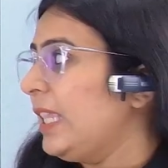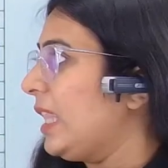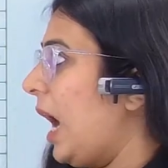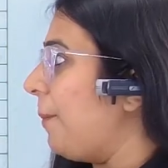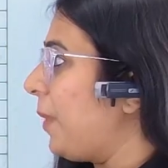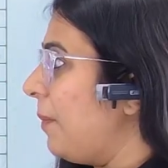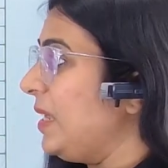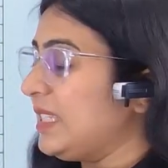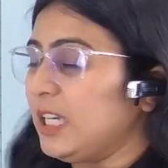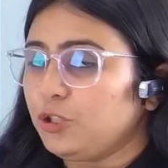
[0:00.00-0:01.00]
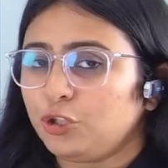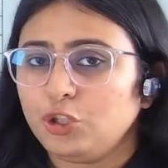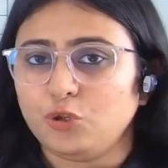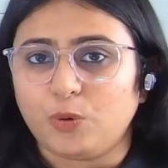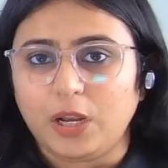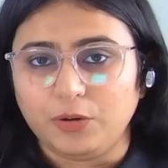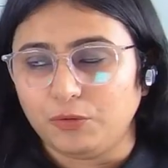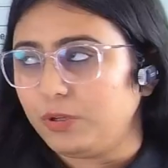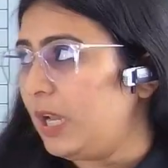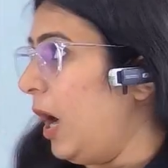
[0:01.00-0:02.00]
The upcoming sessions you can
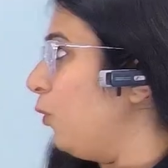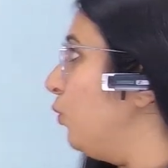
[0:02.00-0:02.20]
note down.